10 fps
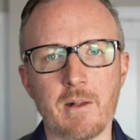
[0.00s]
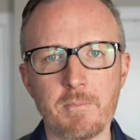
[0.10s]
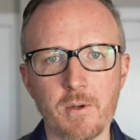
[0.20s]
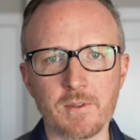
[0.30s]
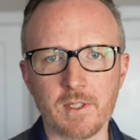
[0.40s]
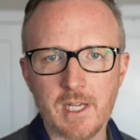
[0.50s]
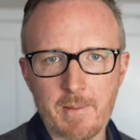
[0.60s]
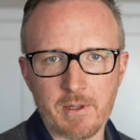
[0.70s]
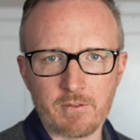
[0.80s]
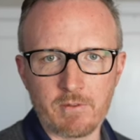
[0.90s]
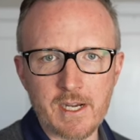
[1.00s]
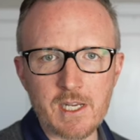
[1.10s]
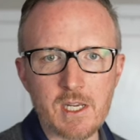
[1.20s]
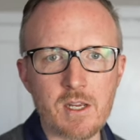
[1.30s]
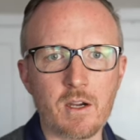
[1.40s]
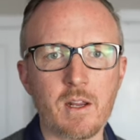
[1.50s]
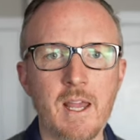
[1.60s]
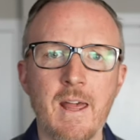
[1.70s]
I'll post the comment right here.